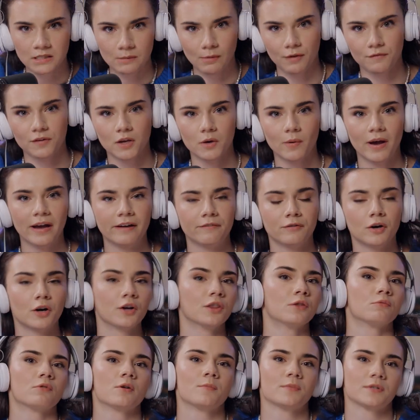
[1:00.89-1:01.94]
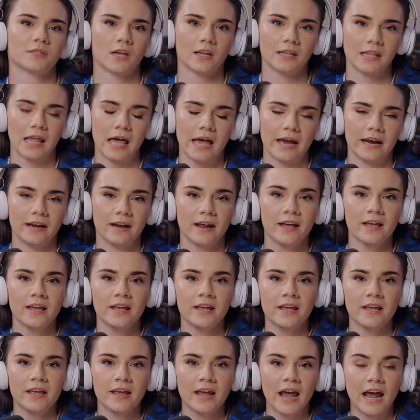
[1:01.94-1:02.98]
some of you have heard the rumors online,
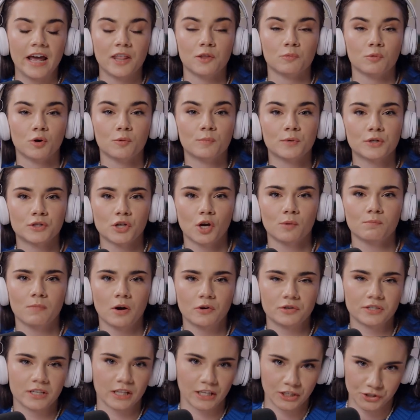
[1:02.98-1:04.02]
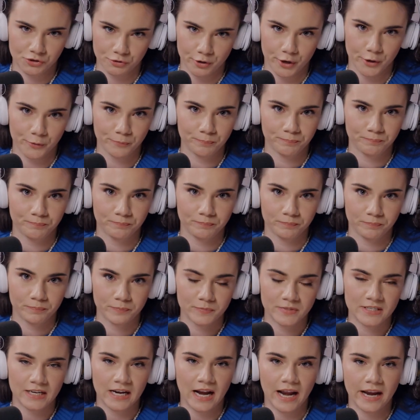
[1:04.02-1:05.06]
and the rumors are mostly true.
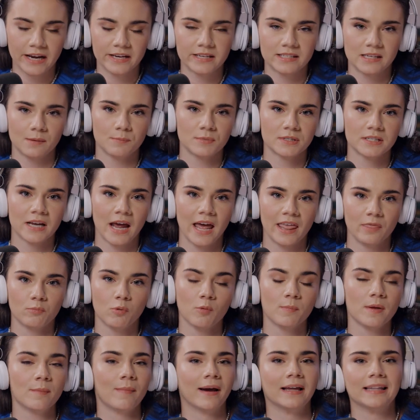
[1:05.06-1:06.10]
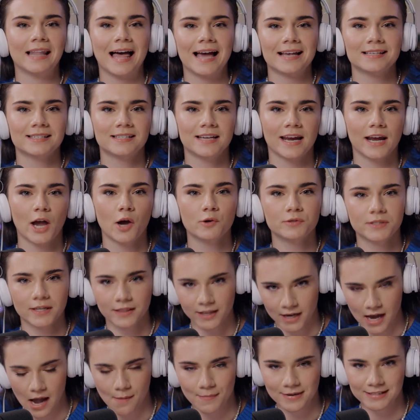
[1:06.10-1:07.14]
Today, December 10th, will be my last day hosting
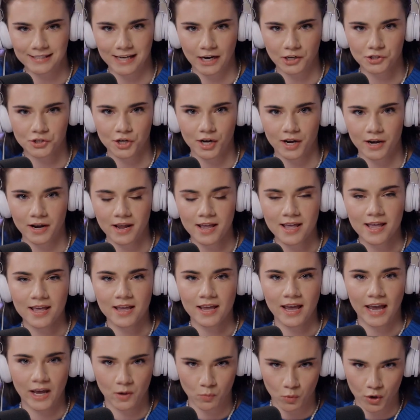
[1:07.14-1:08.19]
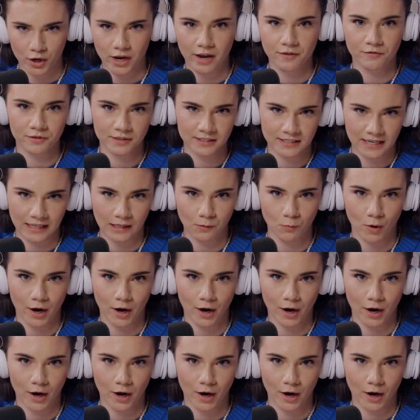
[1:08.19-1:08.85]
the comment section and working for the Daily